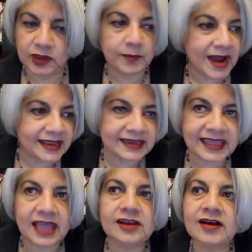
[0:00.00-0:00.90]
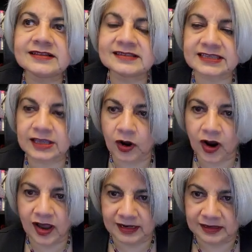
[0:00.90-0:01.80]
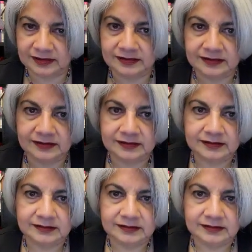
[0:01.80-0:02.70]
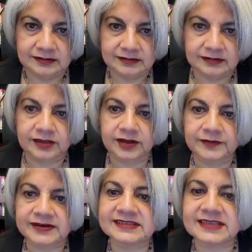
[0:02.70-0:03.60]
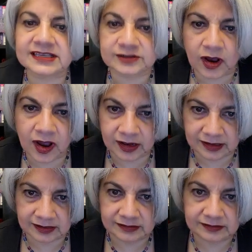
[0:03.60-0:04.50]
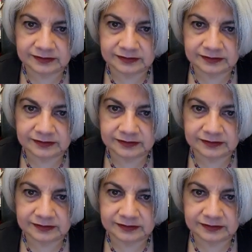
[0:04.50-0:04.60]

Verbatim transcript: Your mind cannot see all. The universe sees all.